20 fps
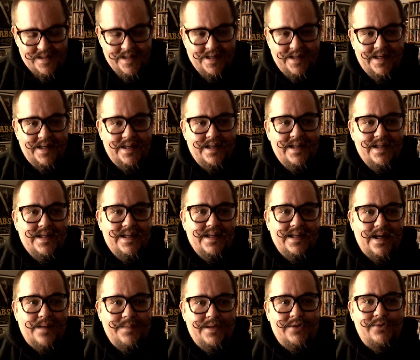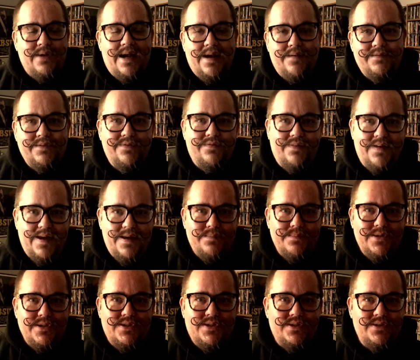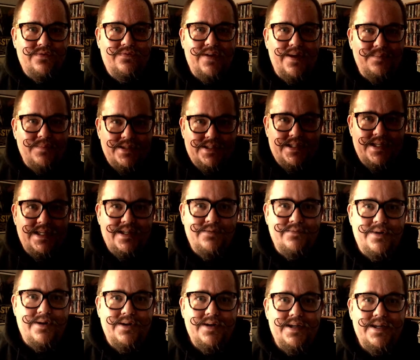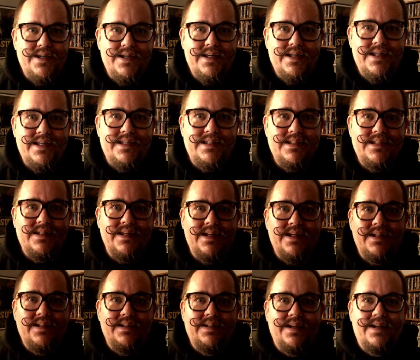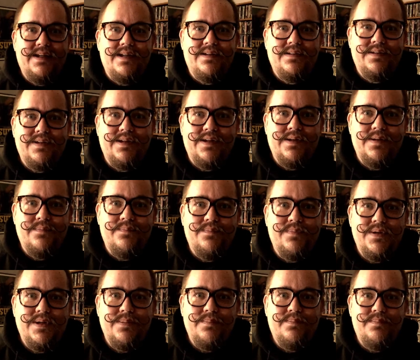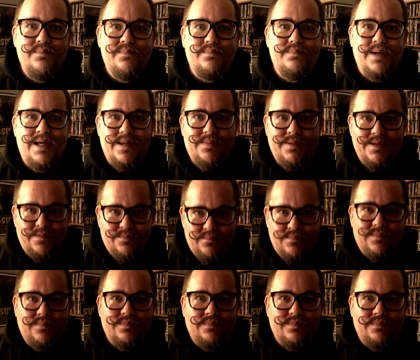I mean, you have the famous scene where he eats the baby,